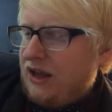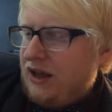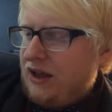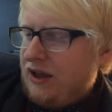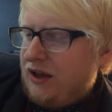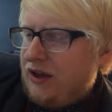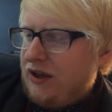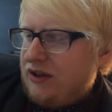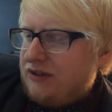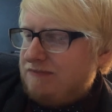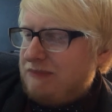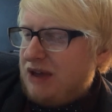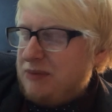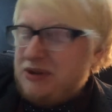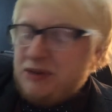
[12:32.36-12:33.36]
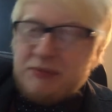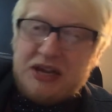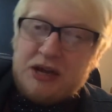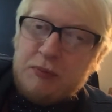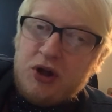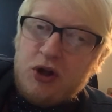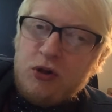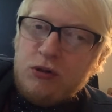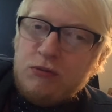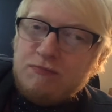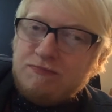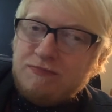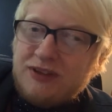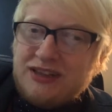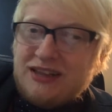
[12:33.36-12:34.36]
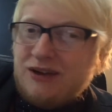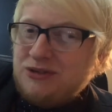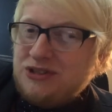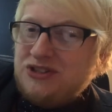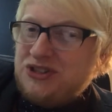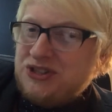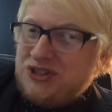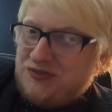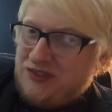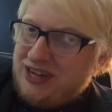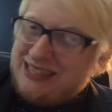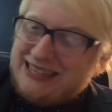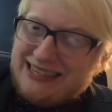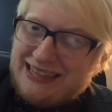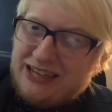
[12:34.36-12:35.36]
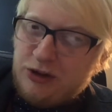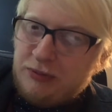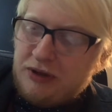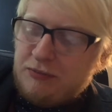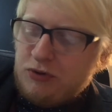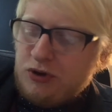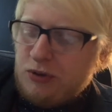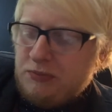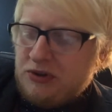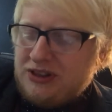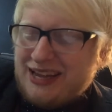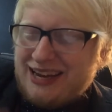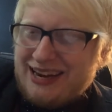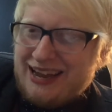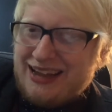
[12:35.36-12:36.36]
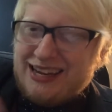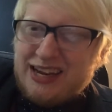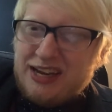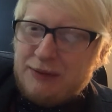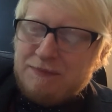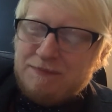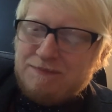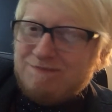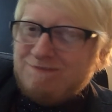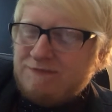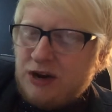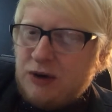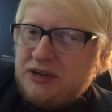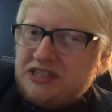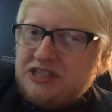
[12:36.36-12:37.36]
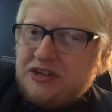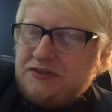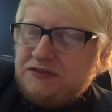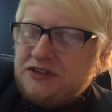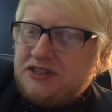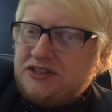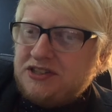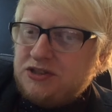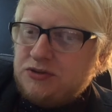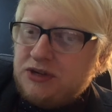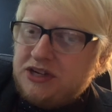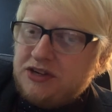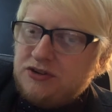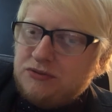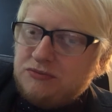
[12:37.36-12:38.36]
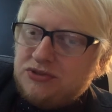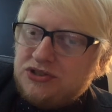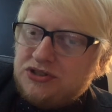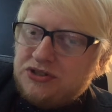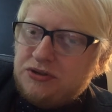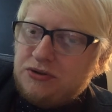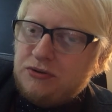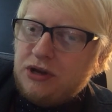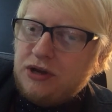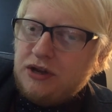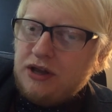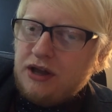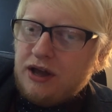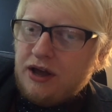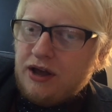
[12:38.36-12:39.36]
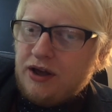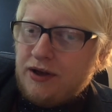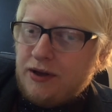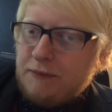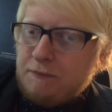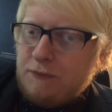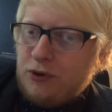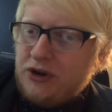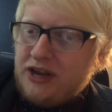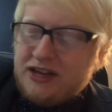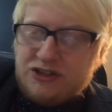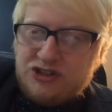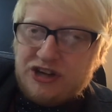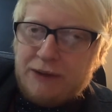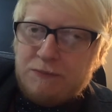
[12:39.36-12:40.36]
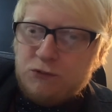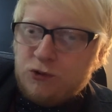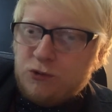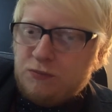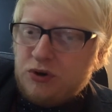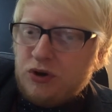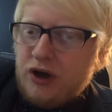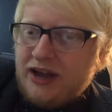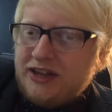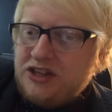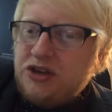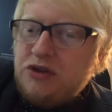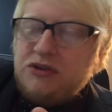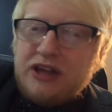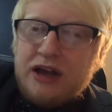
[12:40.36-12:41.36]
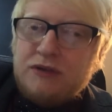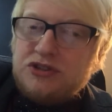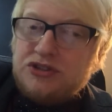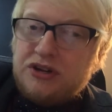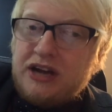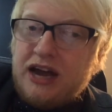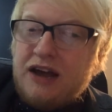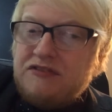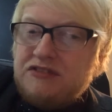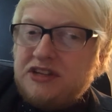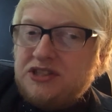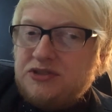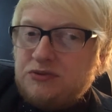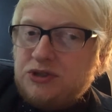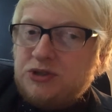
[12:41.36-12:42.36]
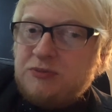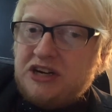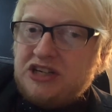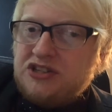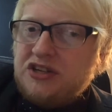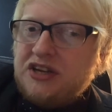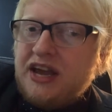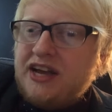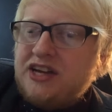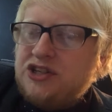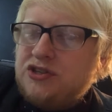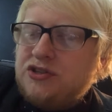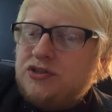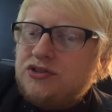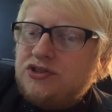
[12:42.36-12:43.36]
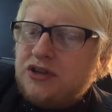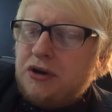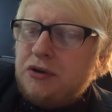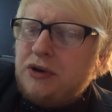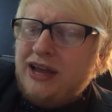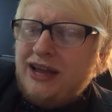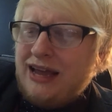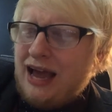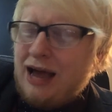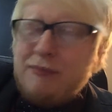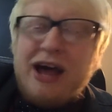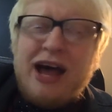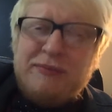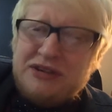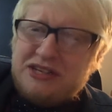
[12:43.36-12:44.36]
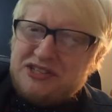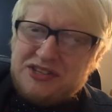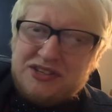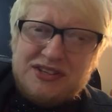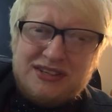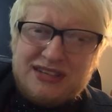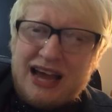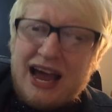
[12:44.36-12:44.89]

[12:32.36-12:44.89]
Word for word: uh, maybe a bigger bottle, that would have justified it a little bit more. But then again, I am very tight-fisted when it comes to uh, money in general. But I knew that I was going to have this for a special occasion, so I'm happy to,